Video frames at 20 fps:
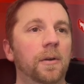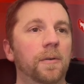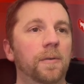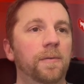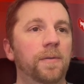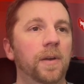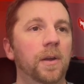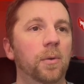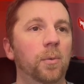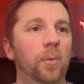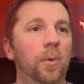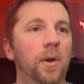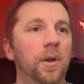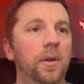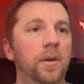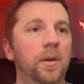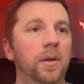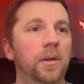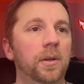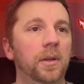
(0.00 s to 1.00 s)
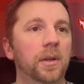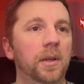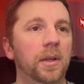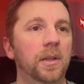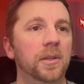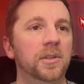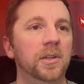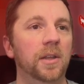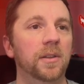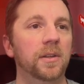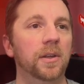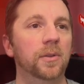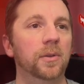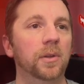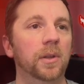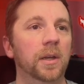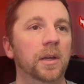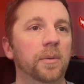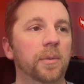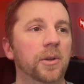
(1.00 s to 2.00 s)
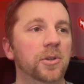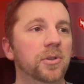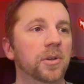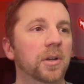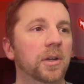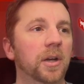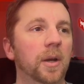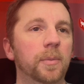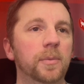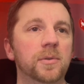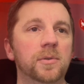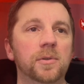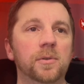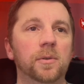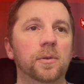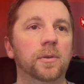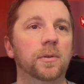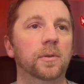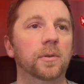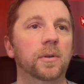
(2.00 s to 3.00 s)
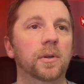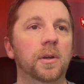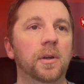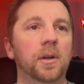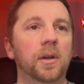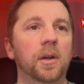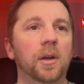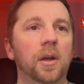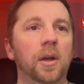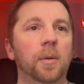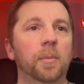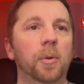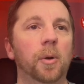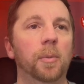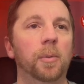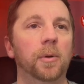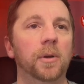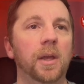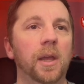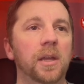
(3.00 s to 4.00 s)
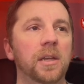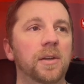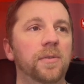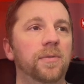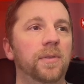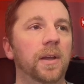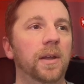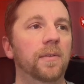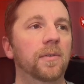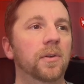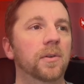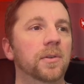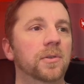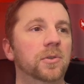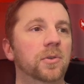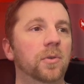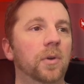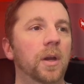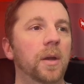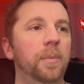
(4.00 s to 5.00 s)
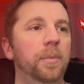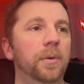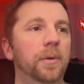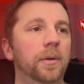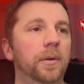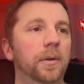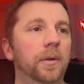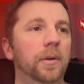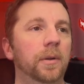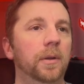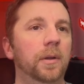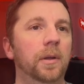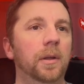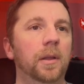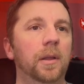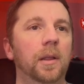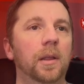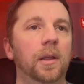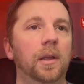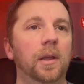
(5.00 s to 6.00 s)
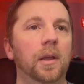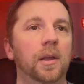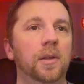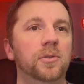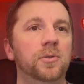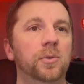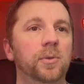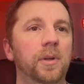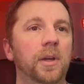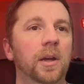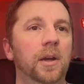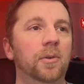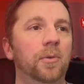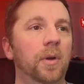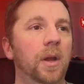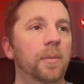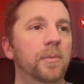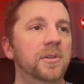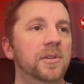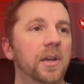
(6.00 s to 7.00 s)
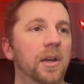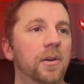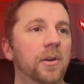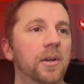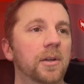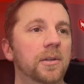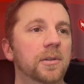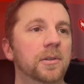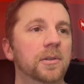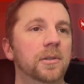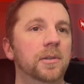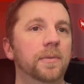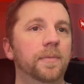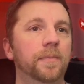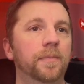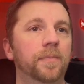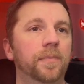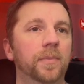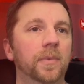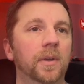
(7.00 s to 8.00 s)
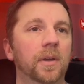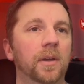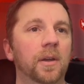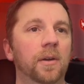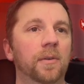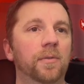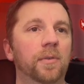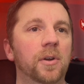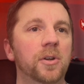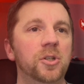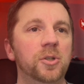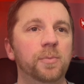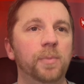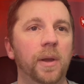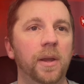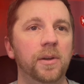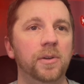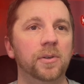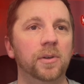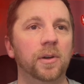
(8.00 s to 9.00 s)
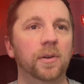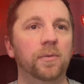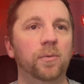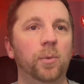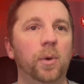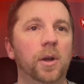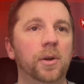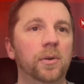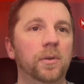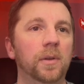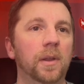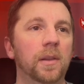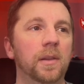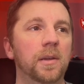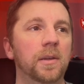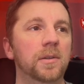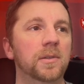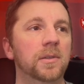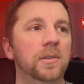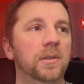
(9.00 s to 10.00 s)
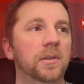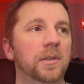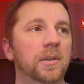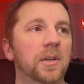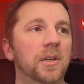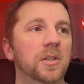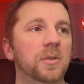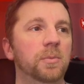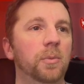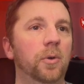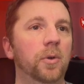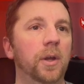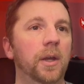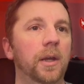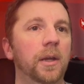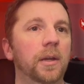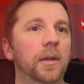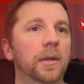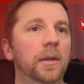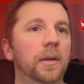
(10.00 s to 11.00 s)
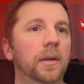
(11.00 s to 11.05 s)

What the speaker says: Fit one inside the other like measuring cups. Don't know. Purple candy flavor is grape. Zodiac ram is Aries. French painter of water lilies is Monet.